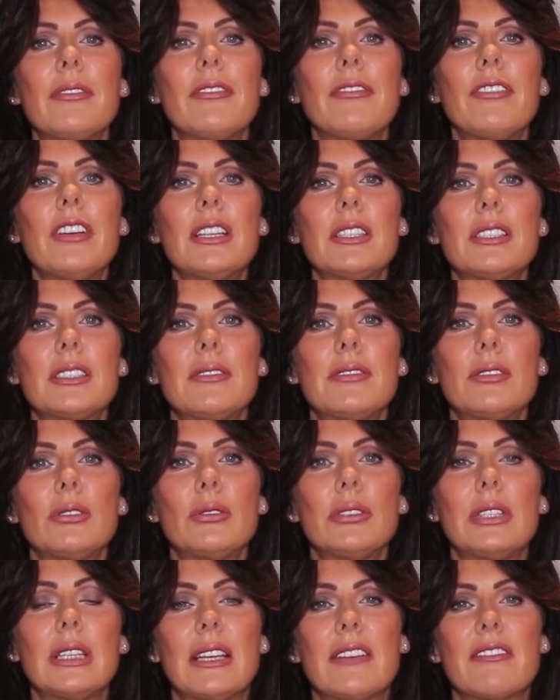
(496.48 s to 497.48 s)
First of
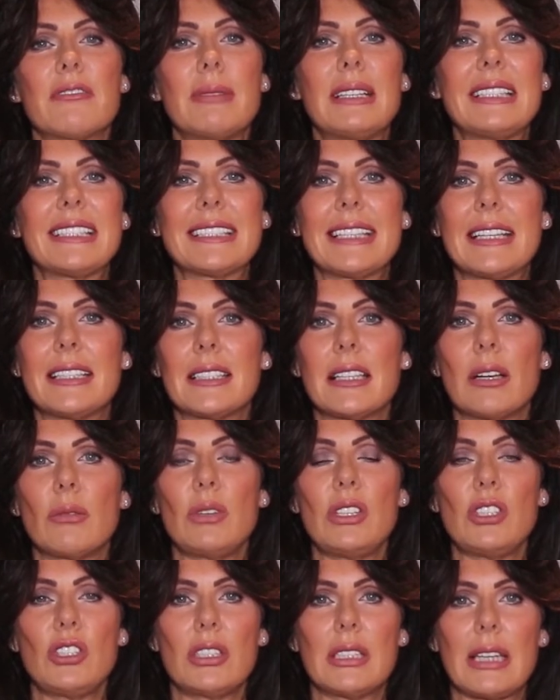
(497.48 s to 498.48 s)
all, the government says that
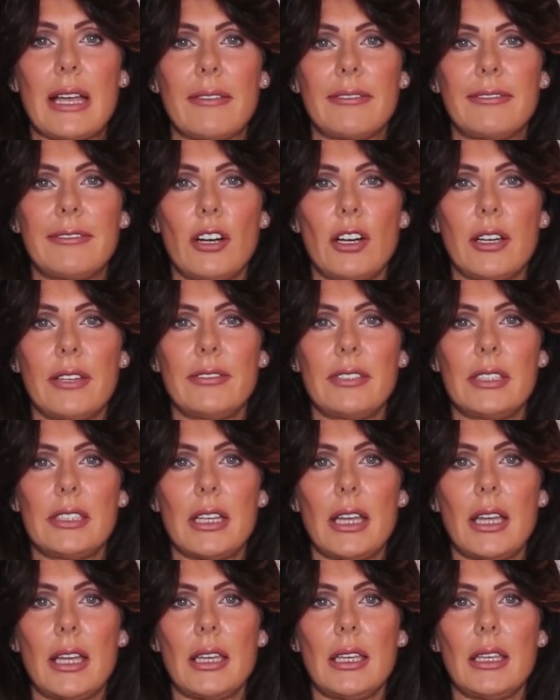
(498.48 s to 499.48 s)
we should have 5 a
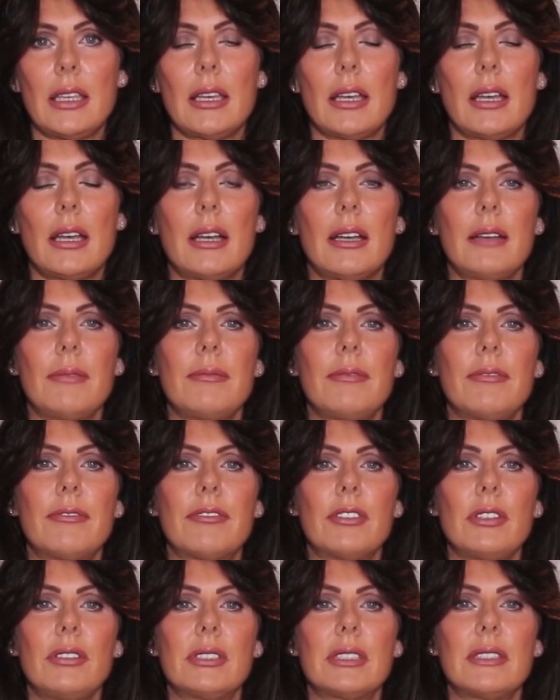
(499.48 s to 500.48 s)
day,
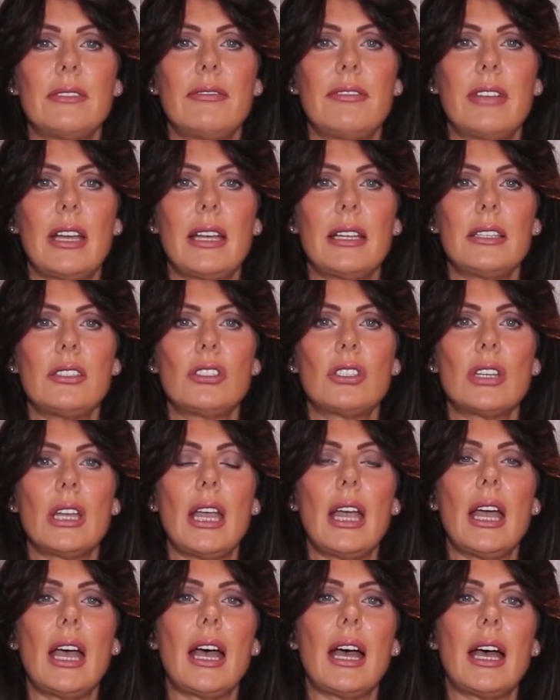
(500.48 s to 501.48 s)
fruit and veg.
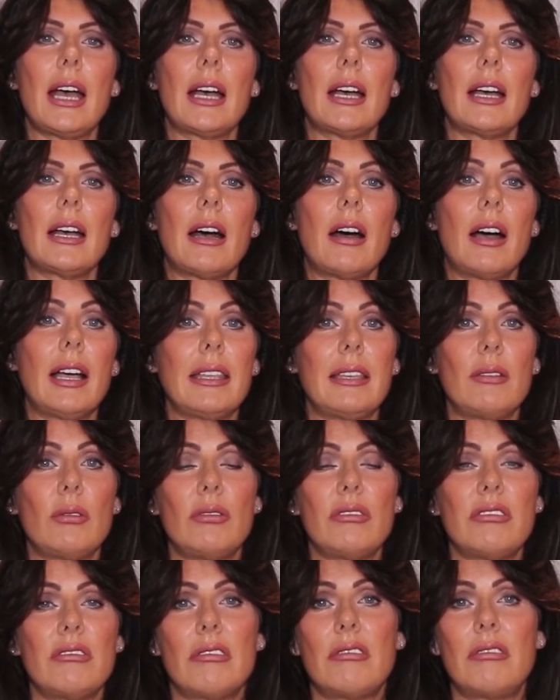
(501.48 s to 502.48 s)
I
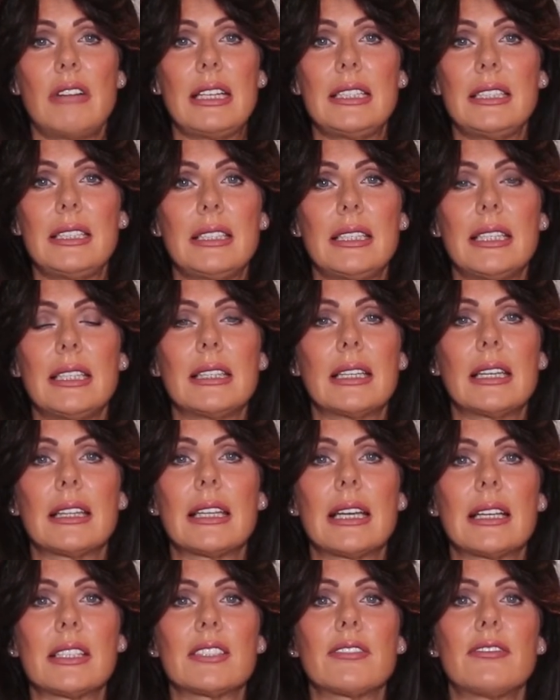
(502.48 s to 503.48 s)
already think that
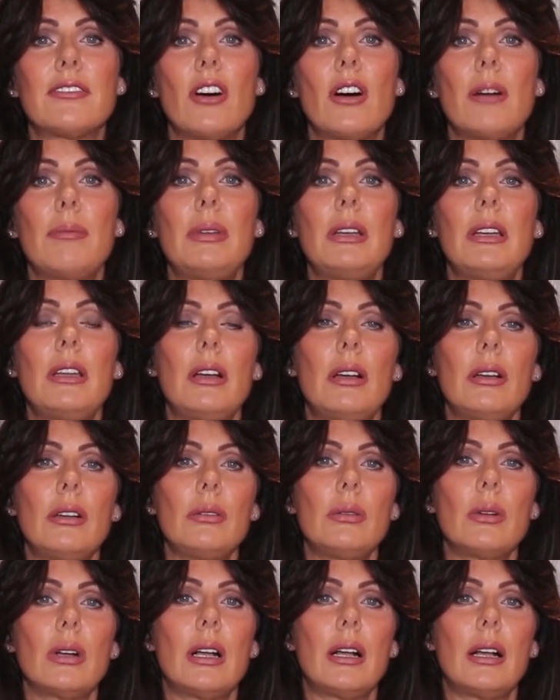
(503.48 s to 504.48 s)
that's far
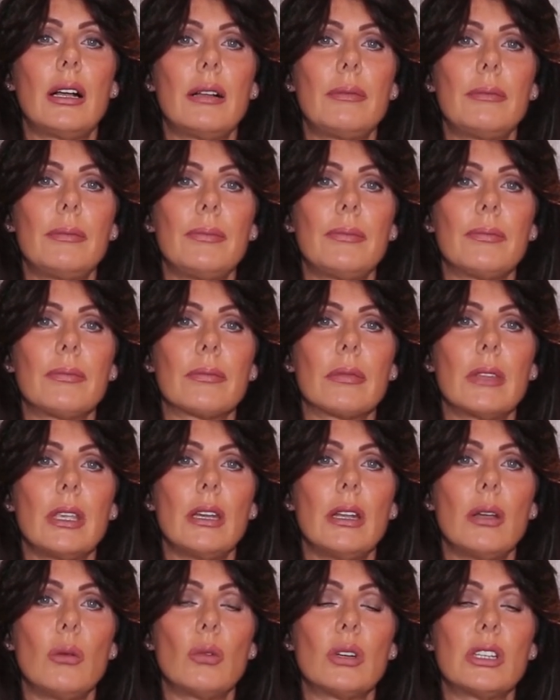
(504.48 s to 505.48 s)
below, you
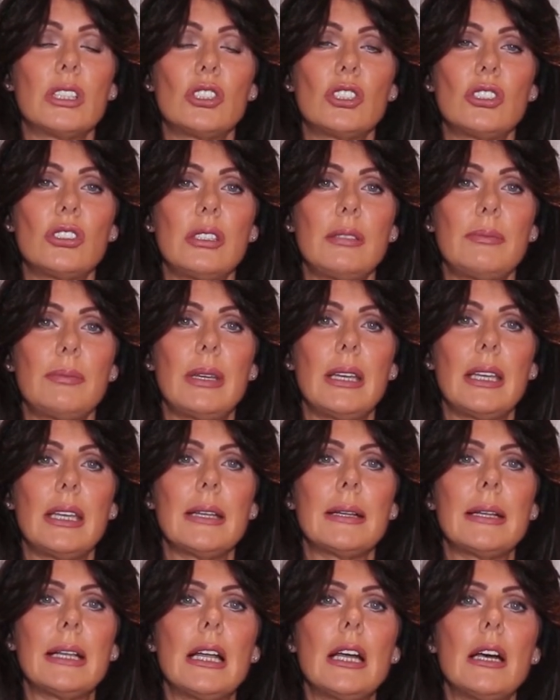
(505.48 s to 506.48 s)
know, what it should
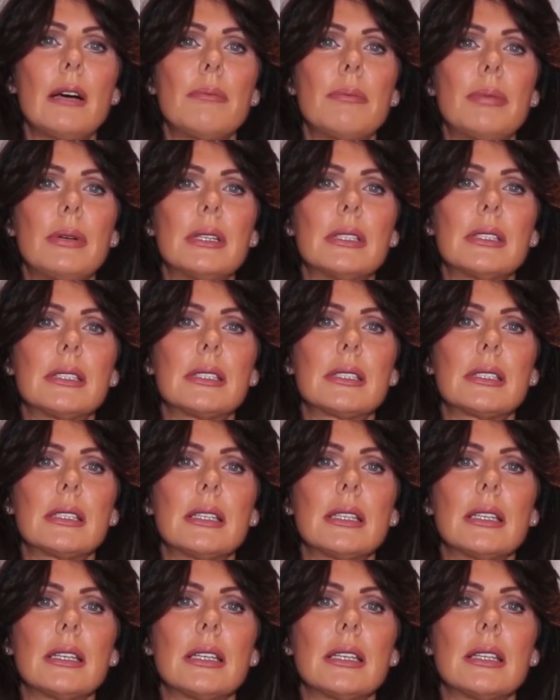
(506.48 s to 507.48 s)
be. But
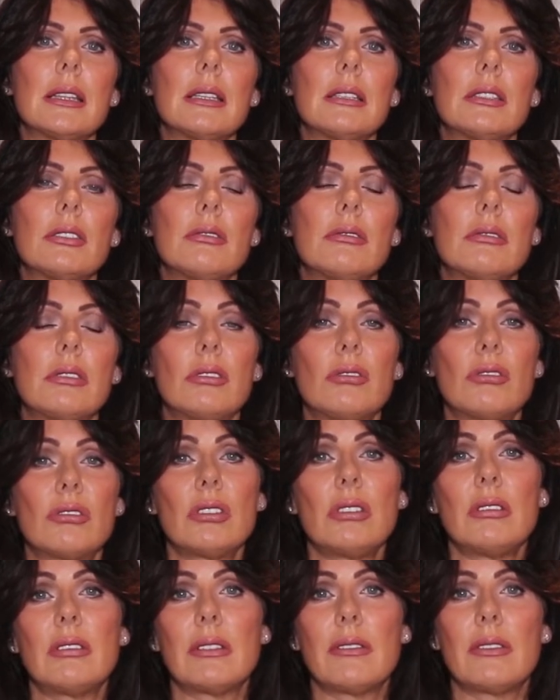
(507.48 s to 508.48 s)
the
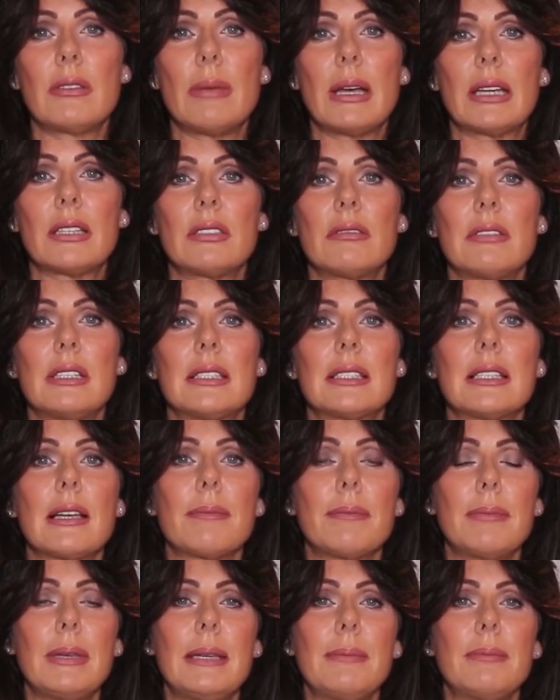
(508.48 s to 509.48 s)
truth of the matter is
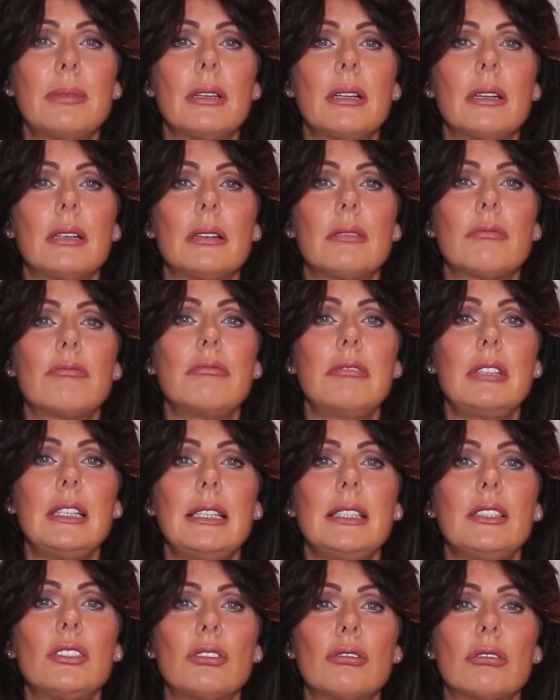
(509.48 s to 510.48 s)
that people are
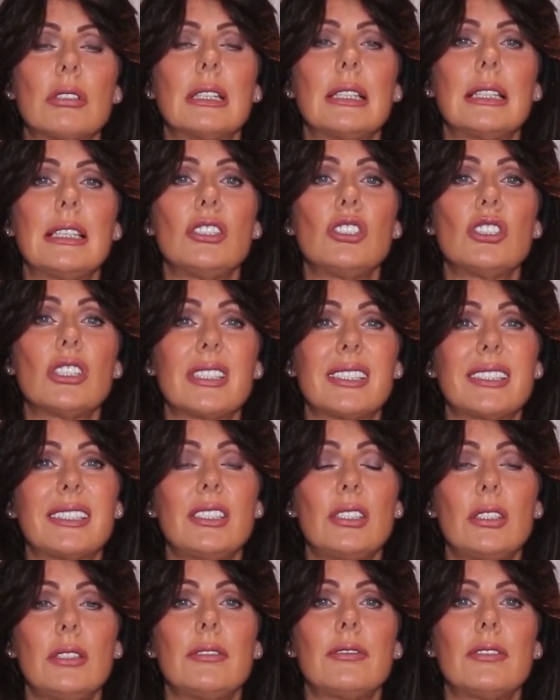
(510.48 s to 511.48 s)
really struggling just to
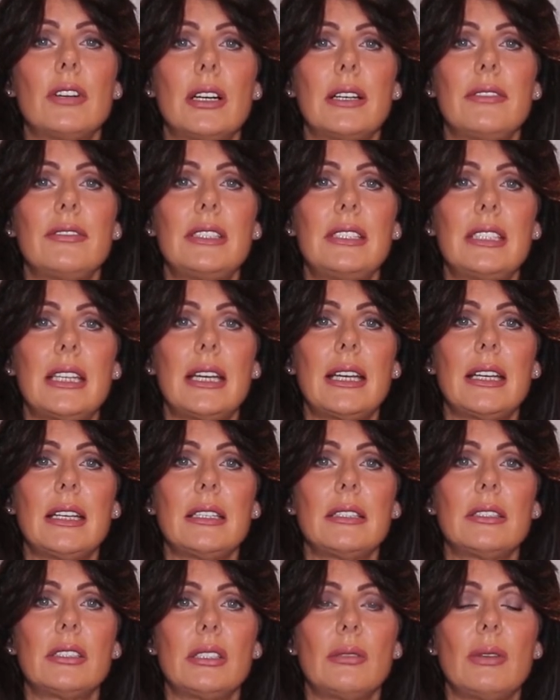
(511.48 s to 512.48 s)
do 5 a
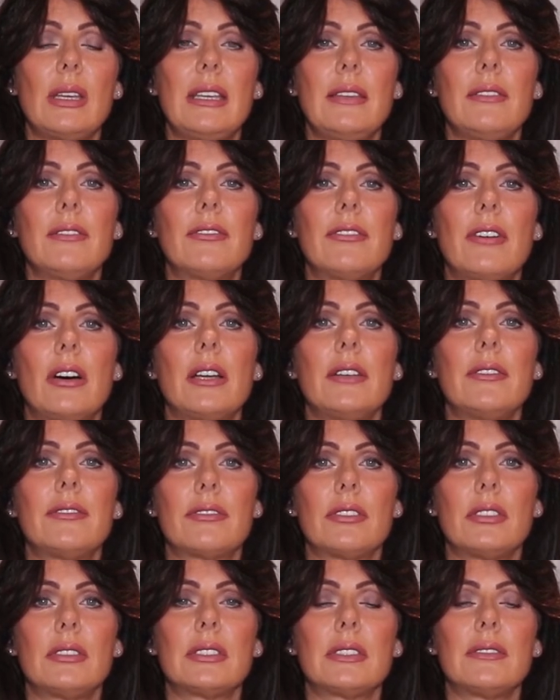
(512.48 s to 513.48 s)
day, to eat 5
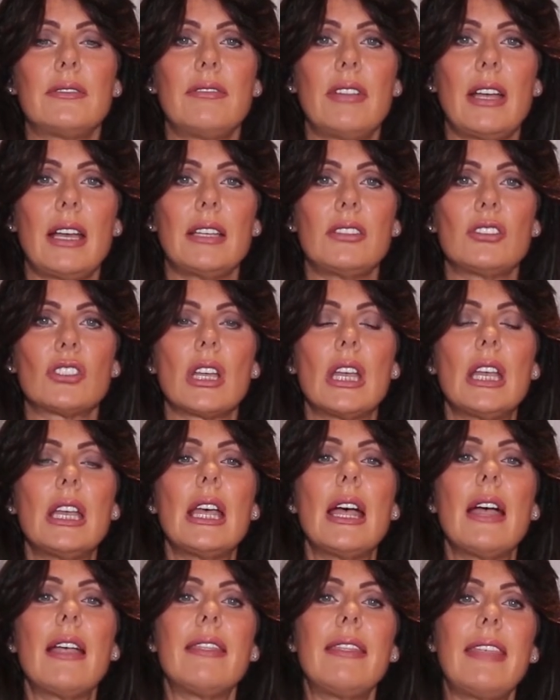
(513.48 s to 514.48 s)
fruit and veg.
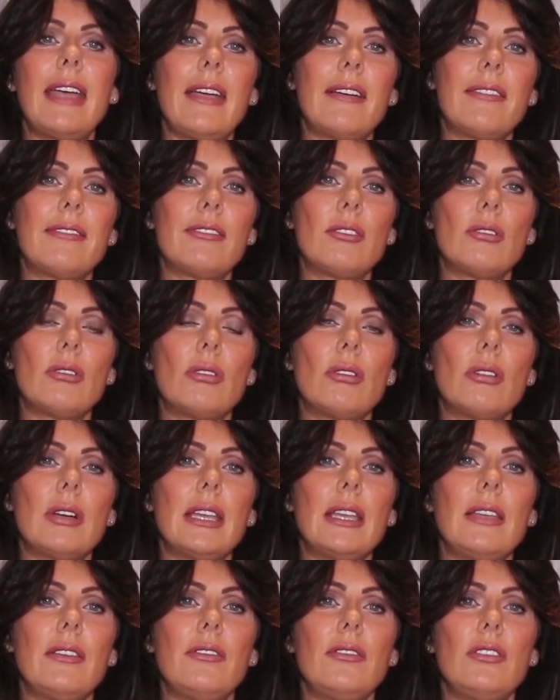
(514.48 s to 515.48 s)
Therefore,
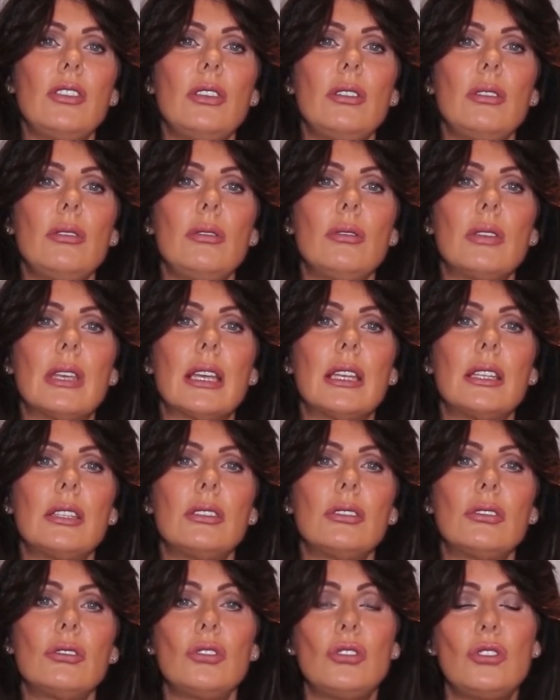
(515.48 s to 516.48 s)
if you
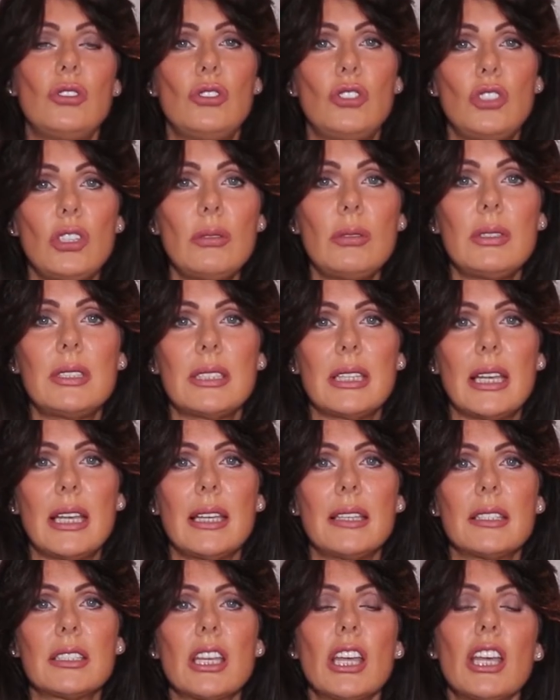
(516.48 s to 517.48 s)
can juice
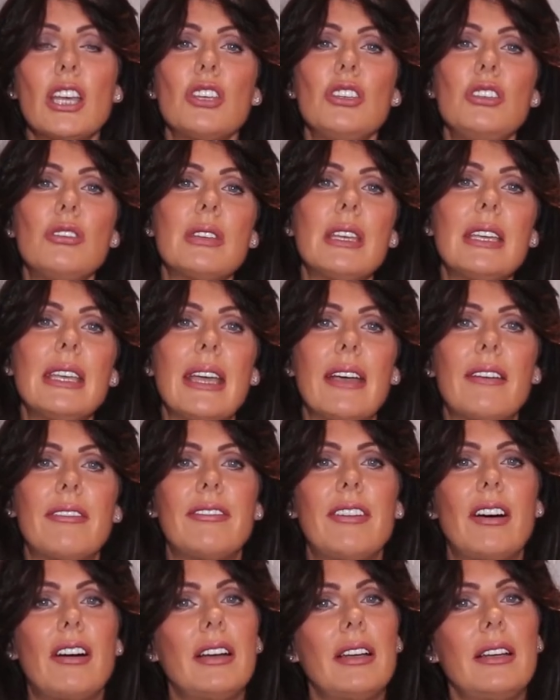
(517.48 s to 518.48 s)
it, you can get
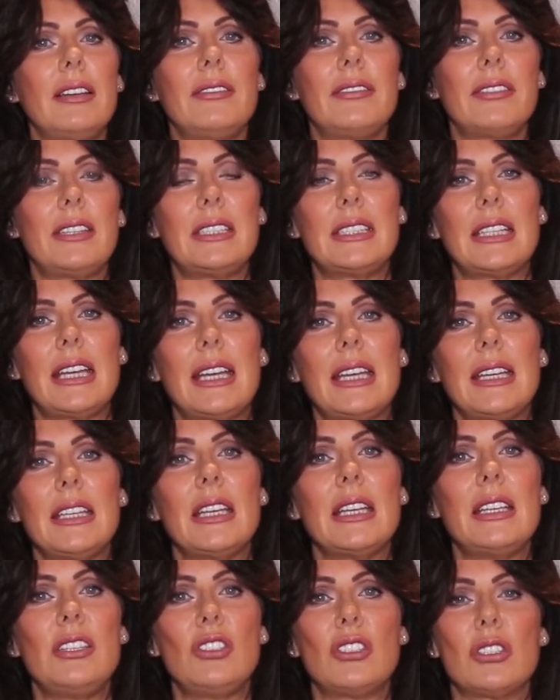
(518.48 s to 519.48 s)
5 a
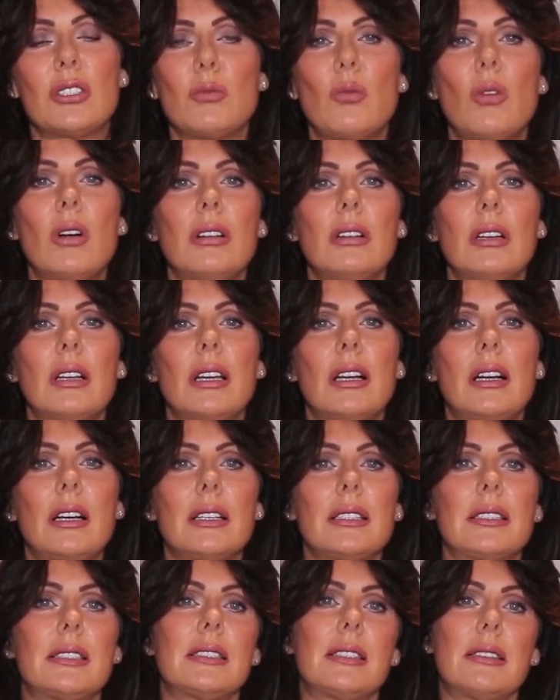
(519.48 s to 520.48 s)
day in just 1
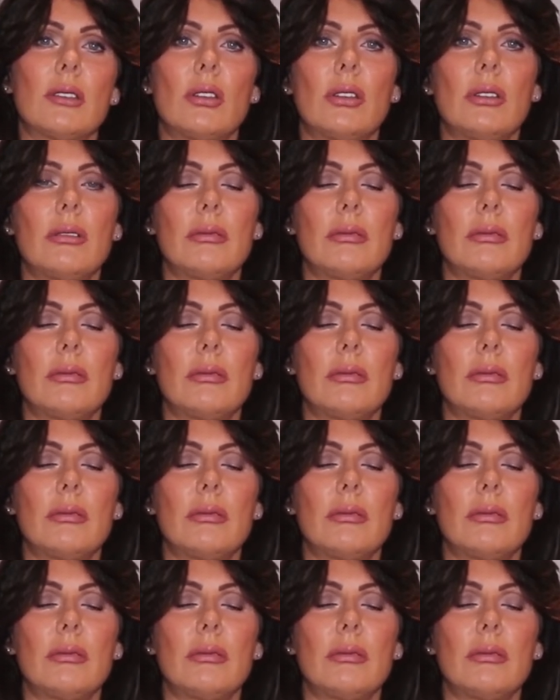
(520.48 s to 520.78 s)
glass.